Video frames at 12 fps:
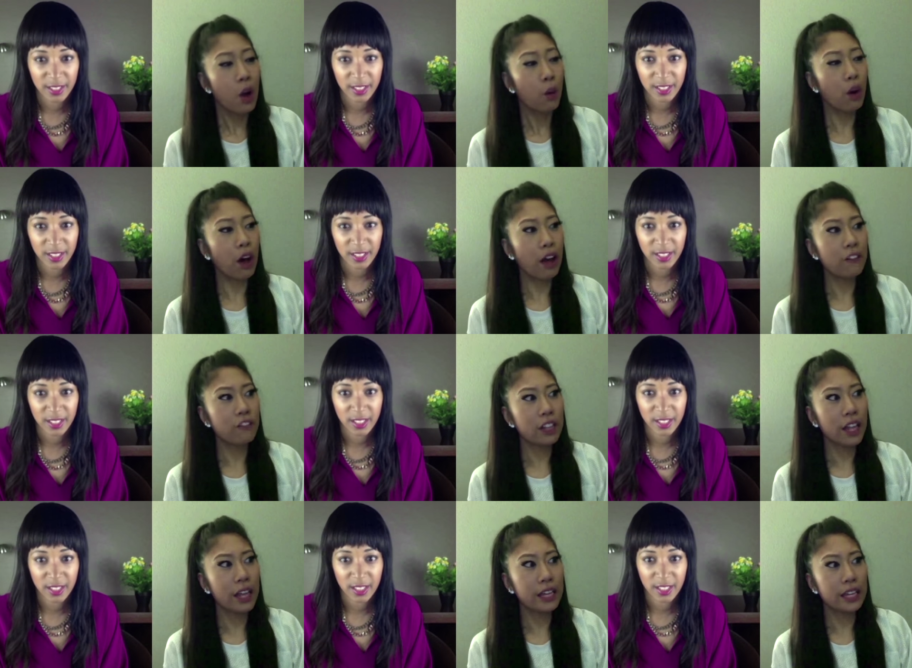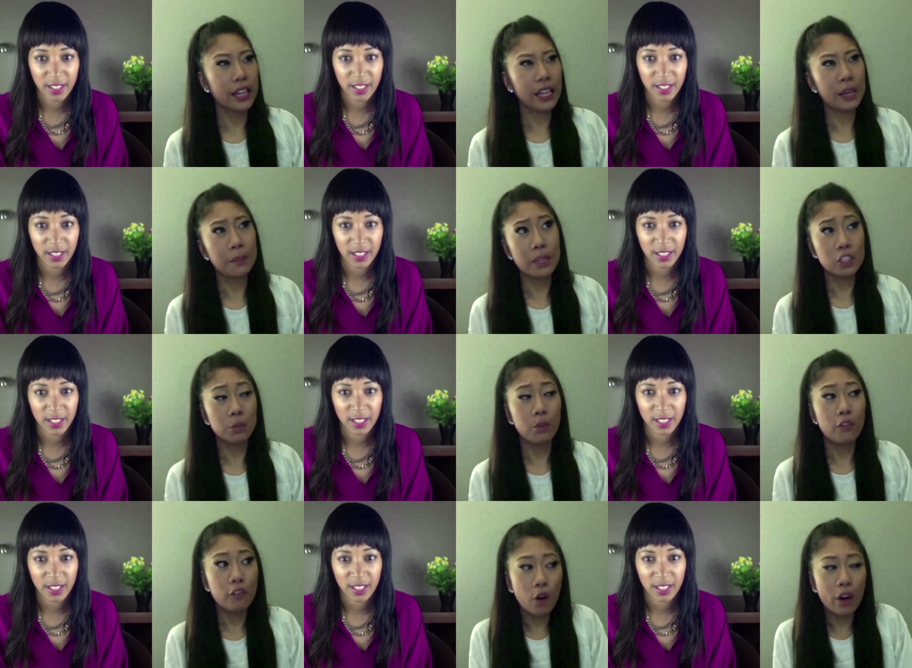Speaker 1: Well, I feel like, like I mentioned
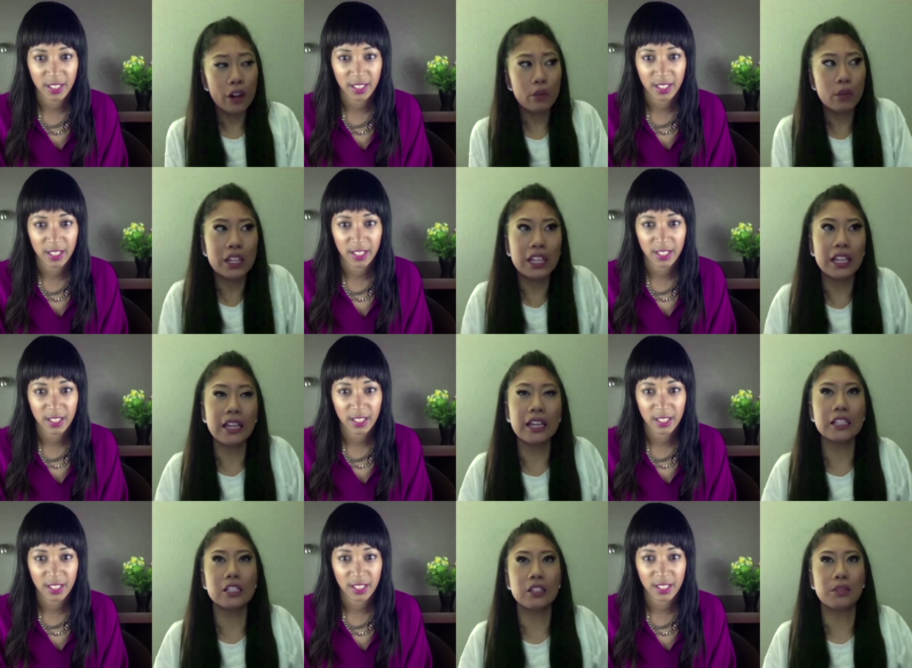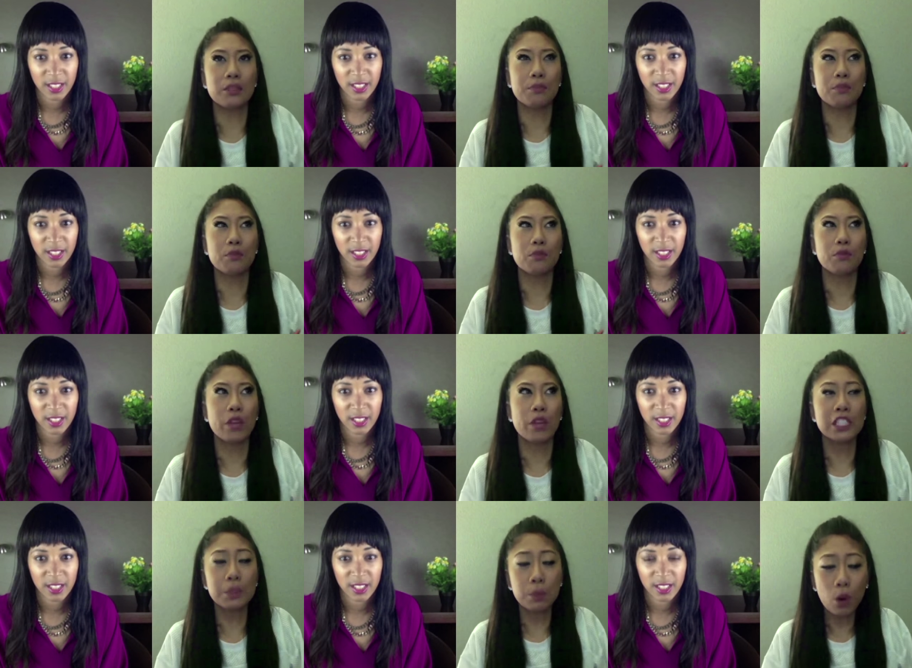before, it really is
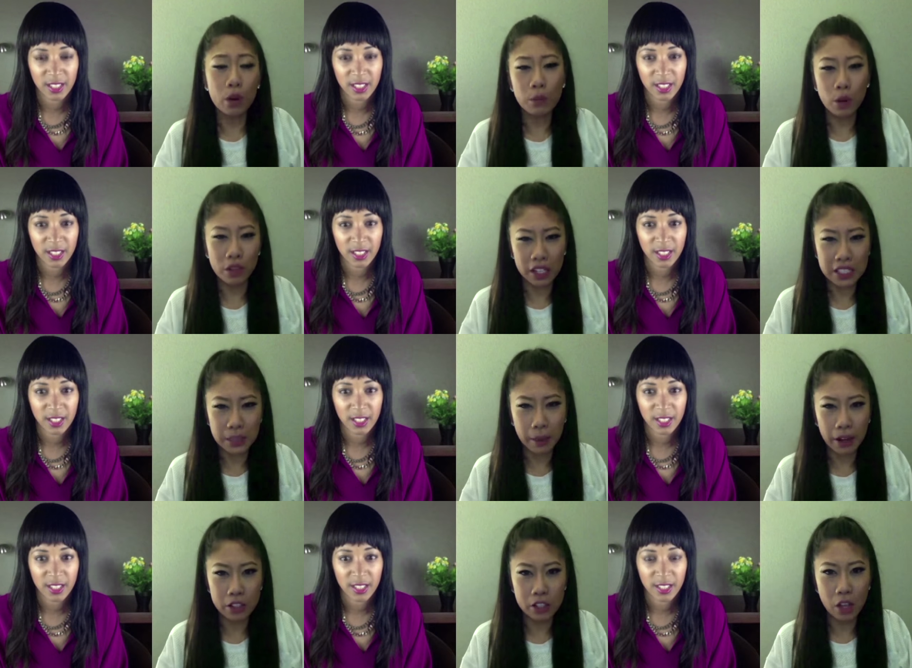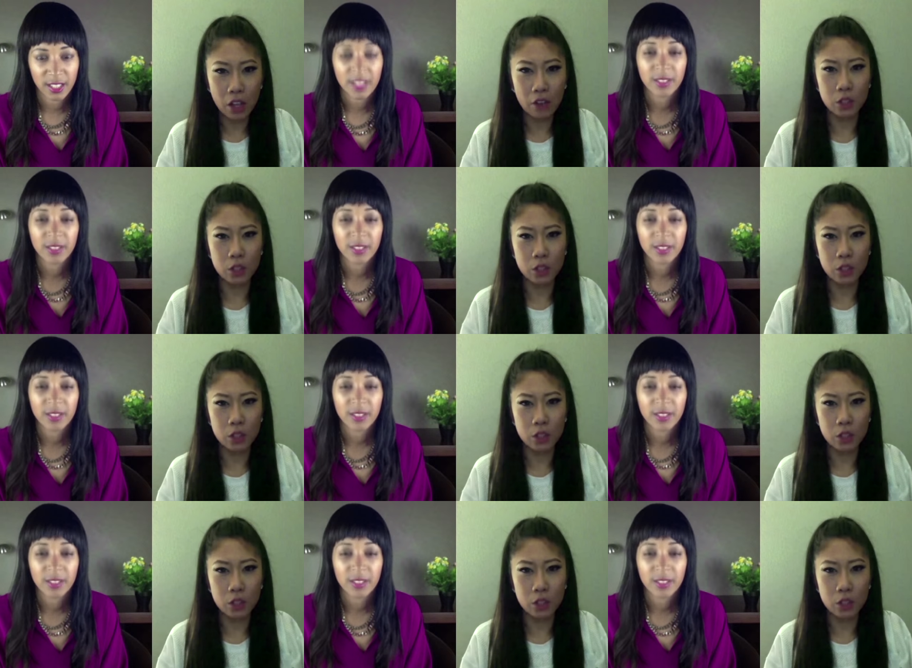exploring more things about yourself